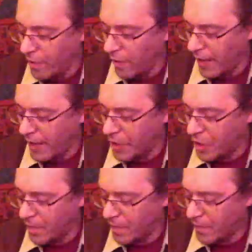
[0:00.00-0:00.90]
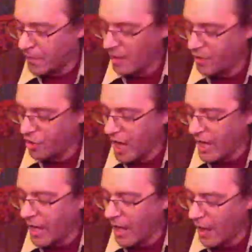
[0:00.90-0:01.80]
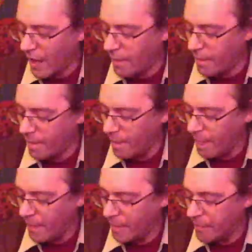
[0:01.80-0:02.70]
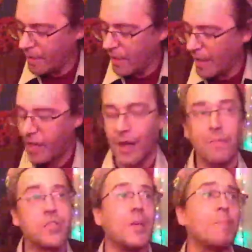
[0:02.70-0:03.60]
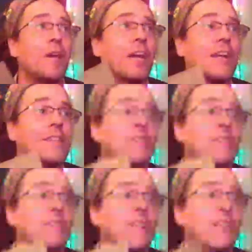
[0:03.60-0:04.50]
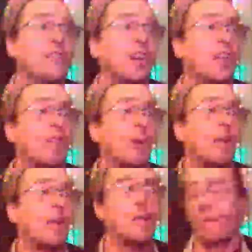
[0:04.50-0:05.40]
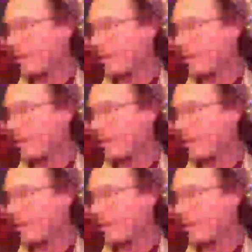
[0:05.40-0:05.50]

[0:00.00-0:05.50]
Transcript: Coolidge, Jack Elam, and Slim Pickens as Sheriff Breaker.